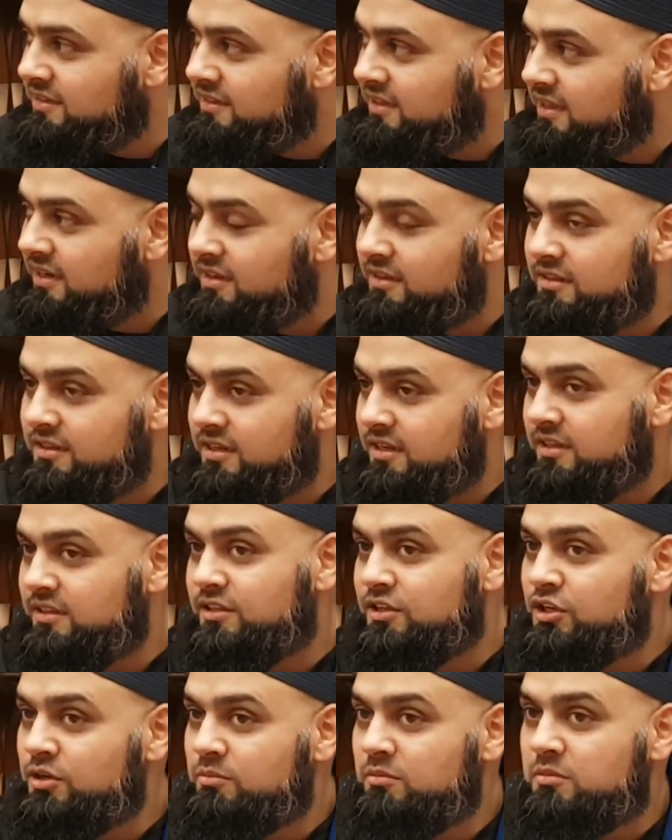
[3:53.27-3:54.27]
that indeed
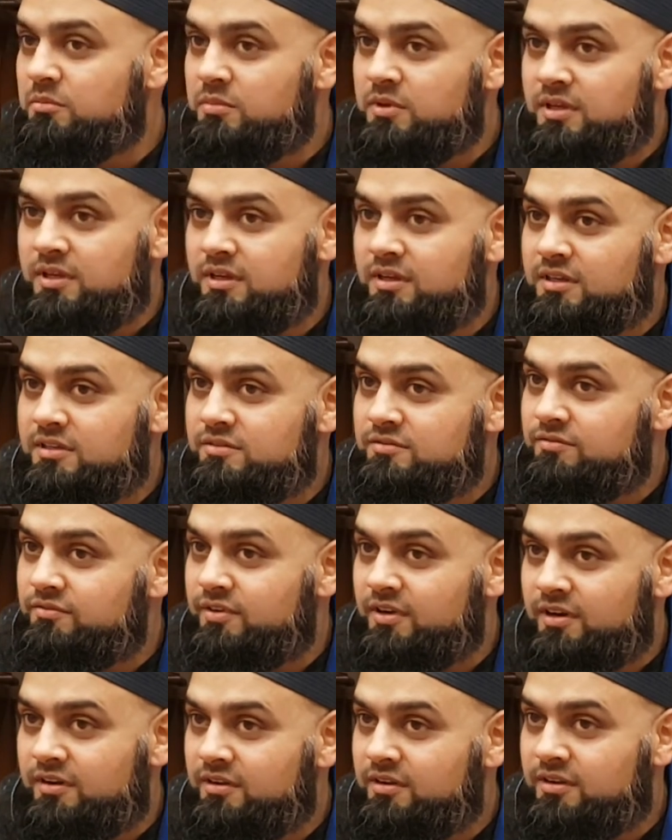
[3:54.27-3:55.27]
the human being is
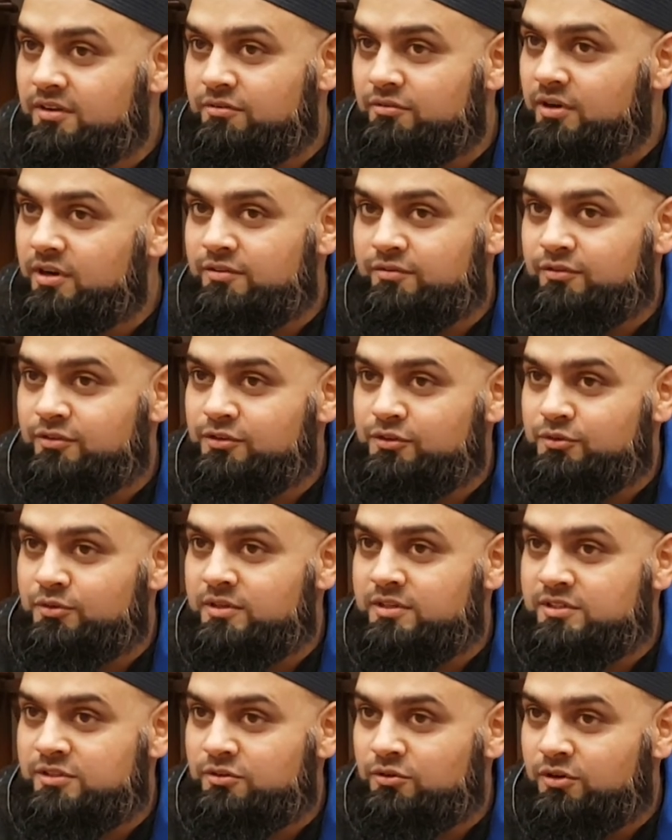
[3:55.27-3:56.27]
very ungrateful to
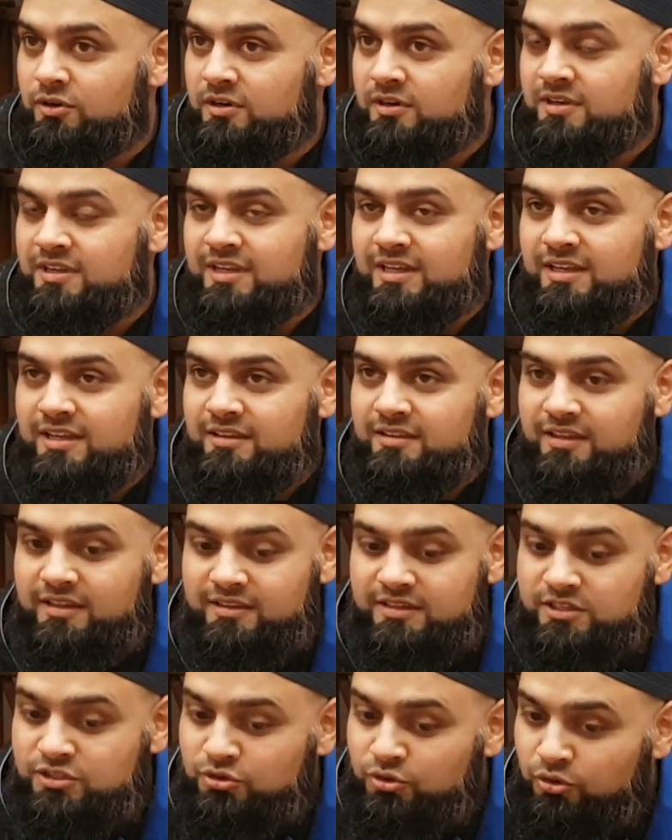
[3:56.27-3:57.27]
his Lord, that
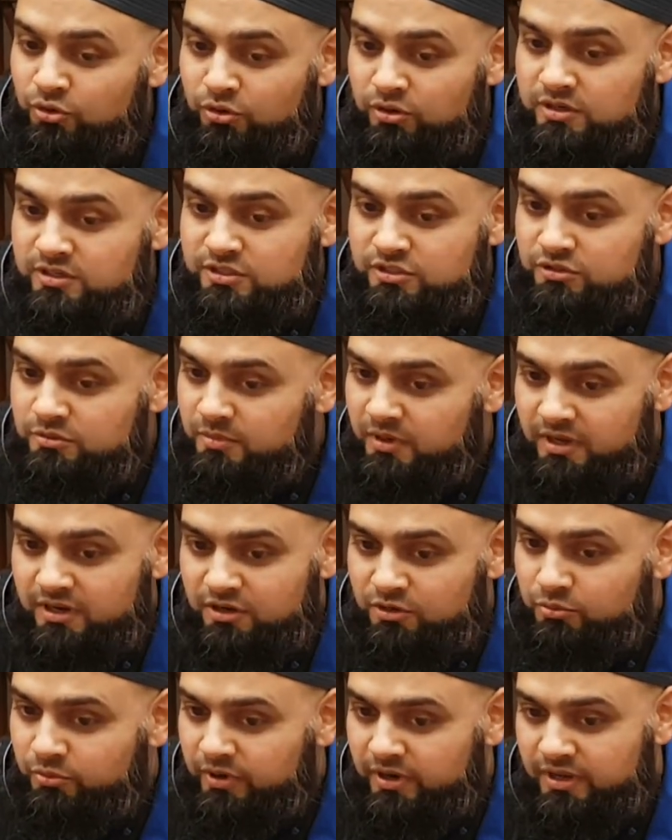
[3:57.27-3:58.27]
this horse, no
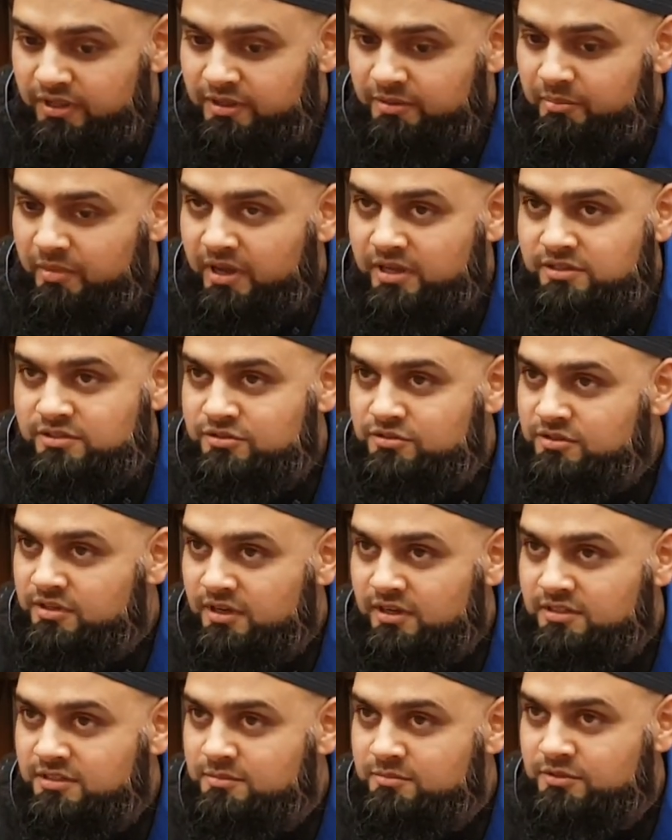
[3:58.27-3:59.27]
matter where the master
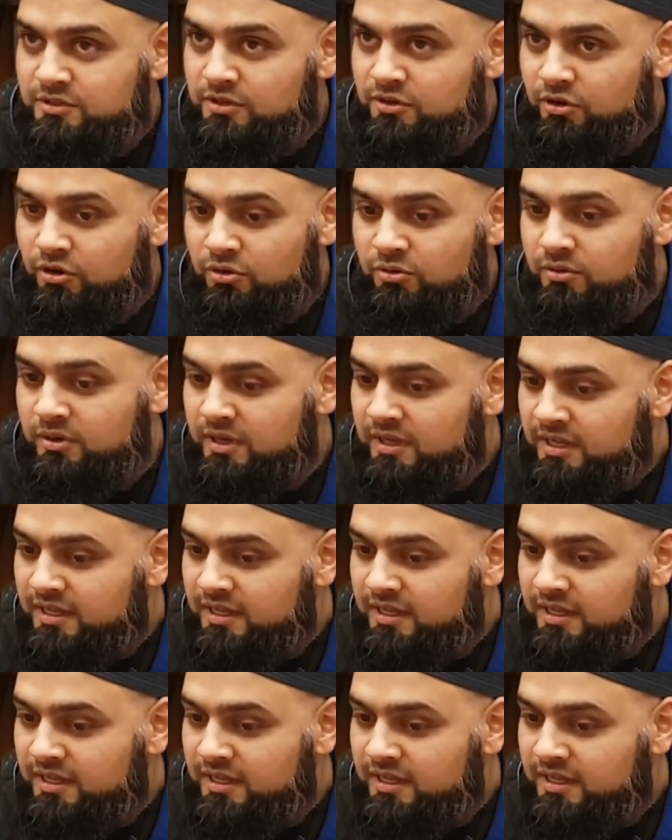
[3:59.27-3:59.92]
tells him to go,